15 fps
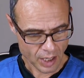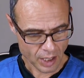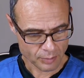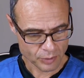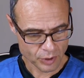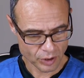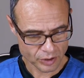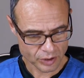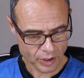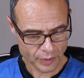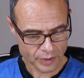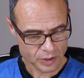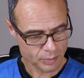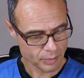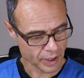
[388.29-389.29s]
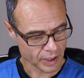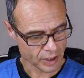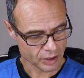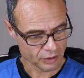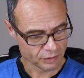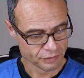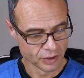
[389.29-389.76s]
I'm not going to
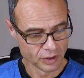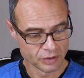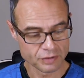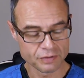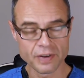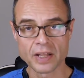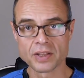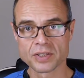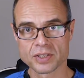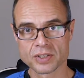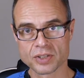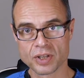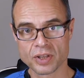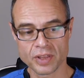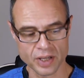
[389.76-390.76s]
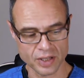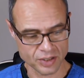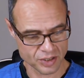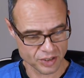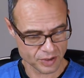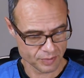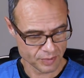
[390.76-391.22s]
make a full defence to
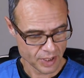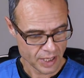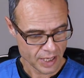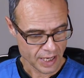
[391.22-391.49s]
this,